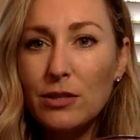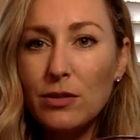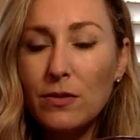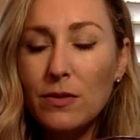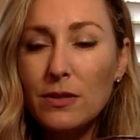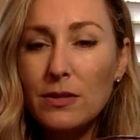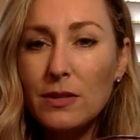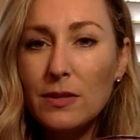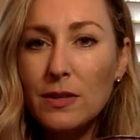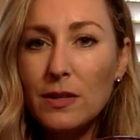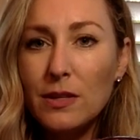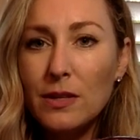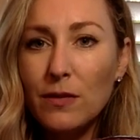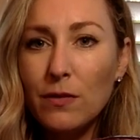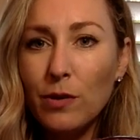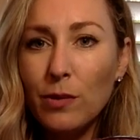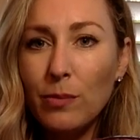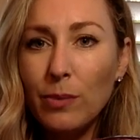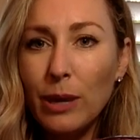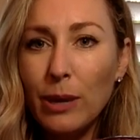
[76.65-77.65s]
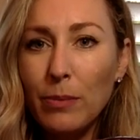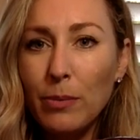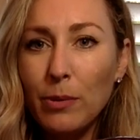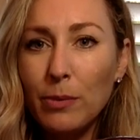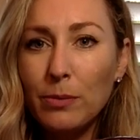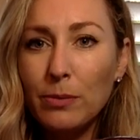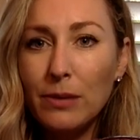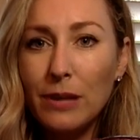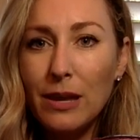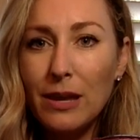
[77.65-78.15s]
So this is a different
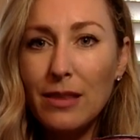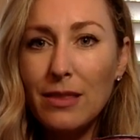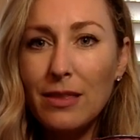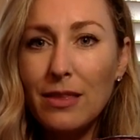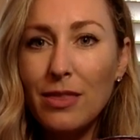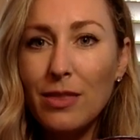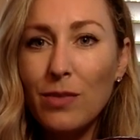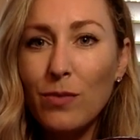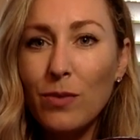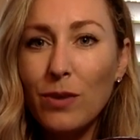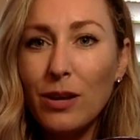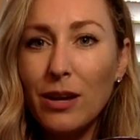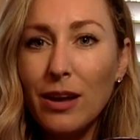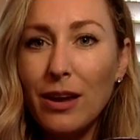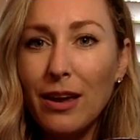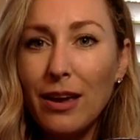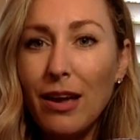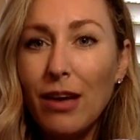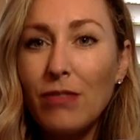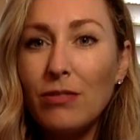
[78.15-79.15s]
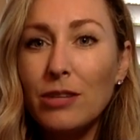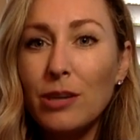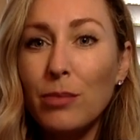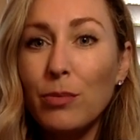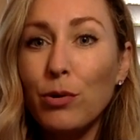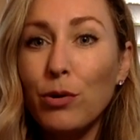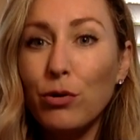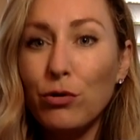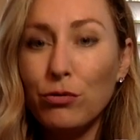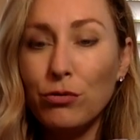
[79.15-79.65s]
paper plate than the one I held
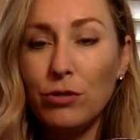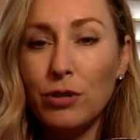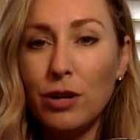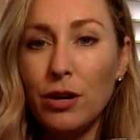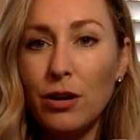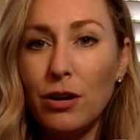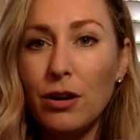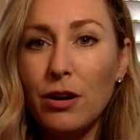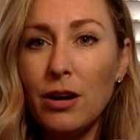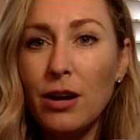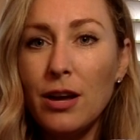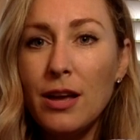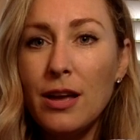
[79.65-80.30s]
up earlier.